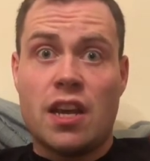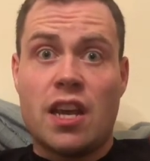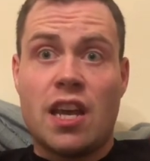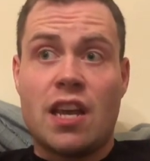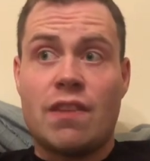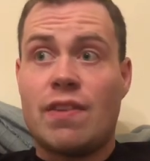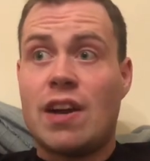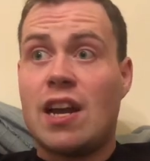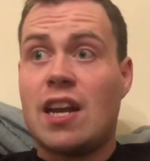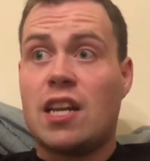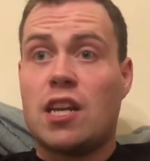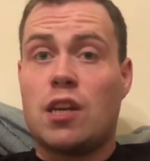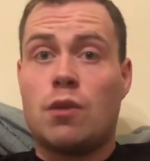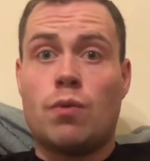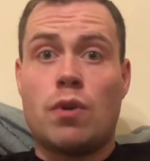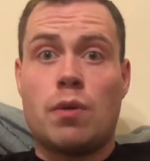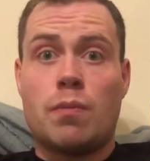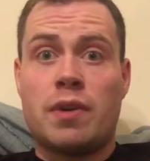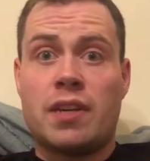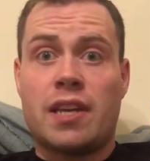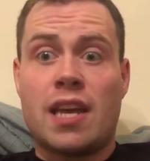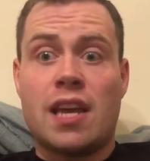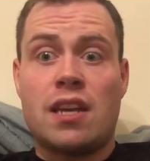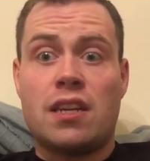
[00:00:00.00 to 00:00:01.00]
If anything, we
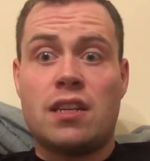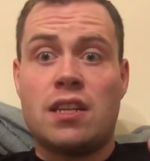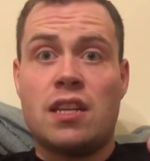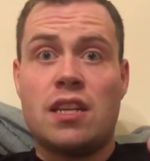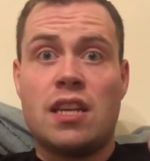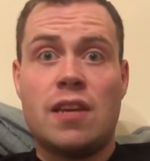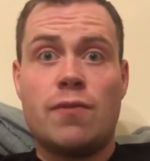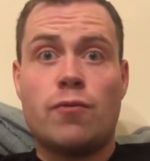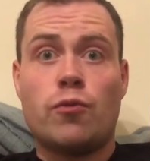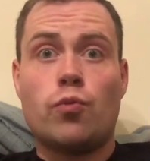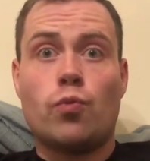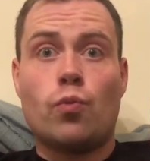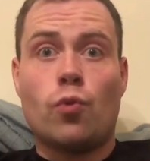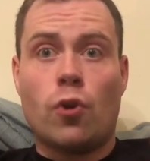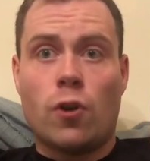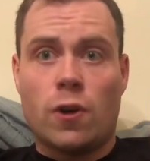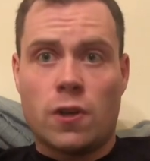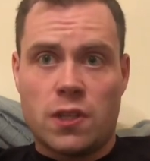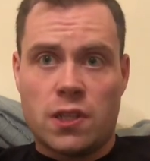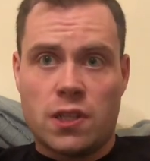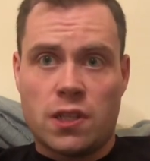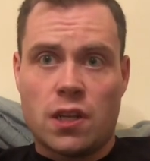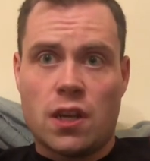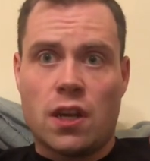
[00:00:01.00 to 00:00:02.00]
were getting even
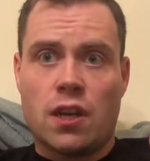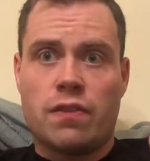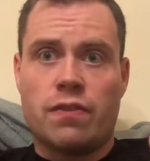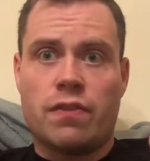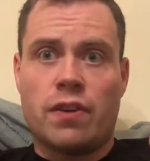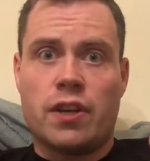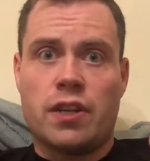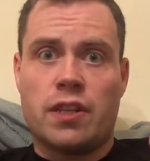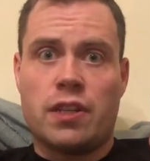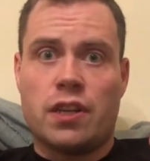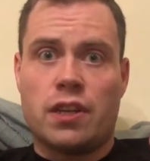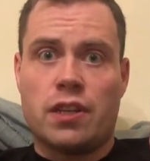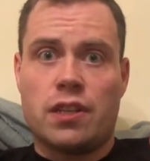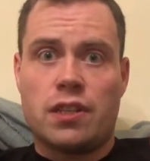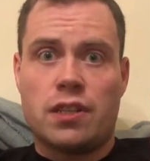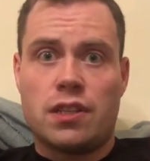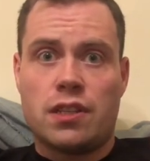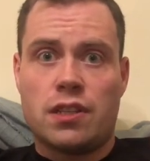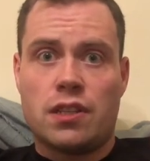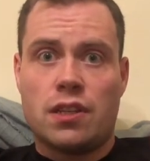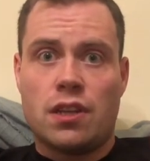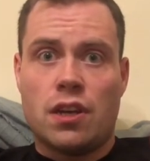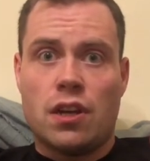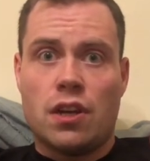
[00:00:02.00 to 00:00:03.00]
worse Sky Fight
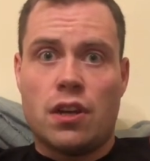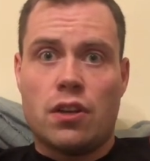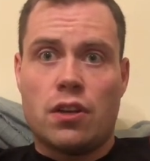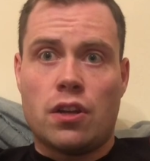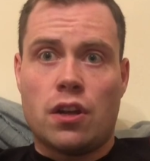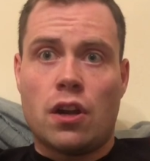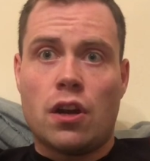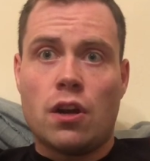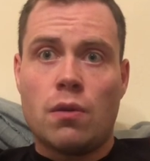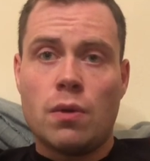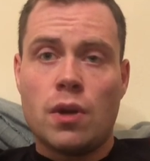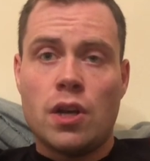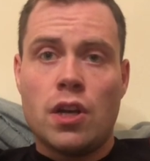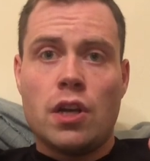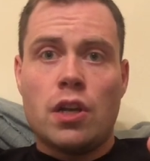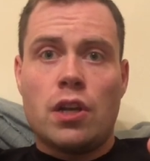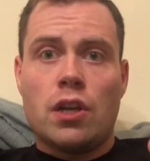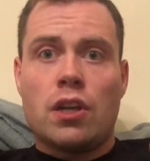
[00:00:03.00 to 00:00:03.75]
Nights, you know.